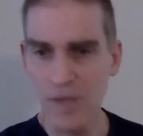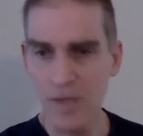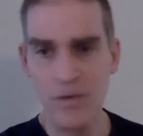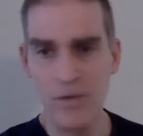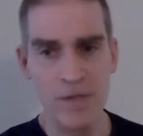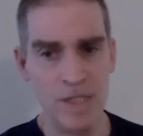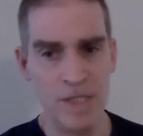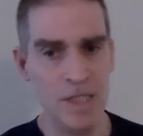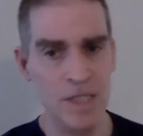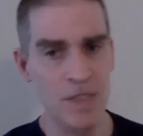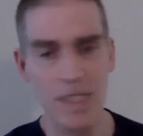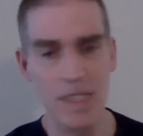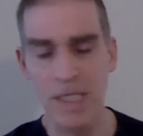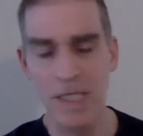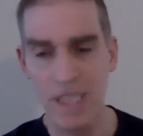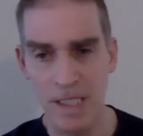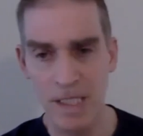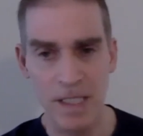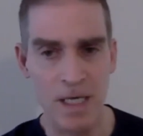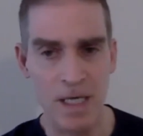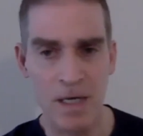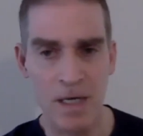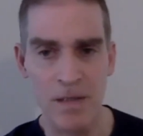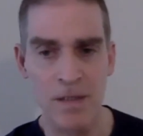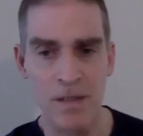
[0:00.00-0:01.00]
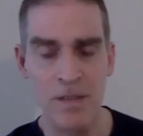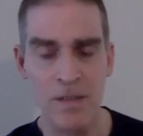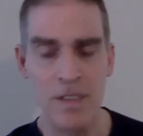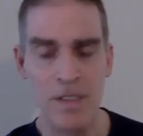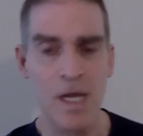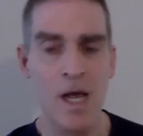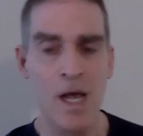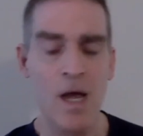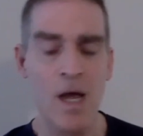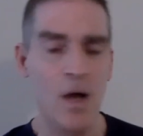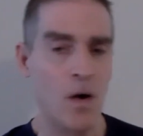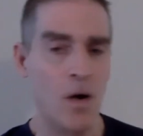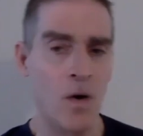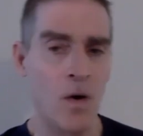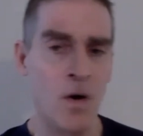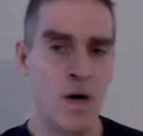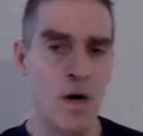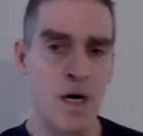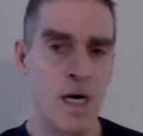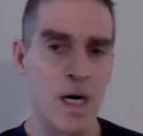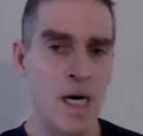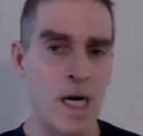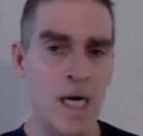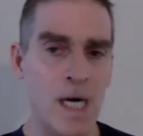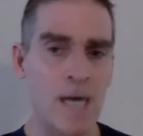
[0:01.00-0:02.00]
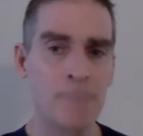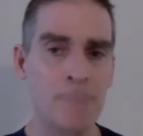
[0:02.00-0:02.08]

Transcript: whether you're teaching kindergartners or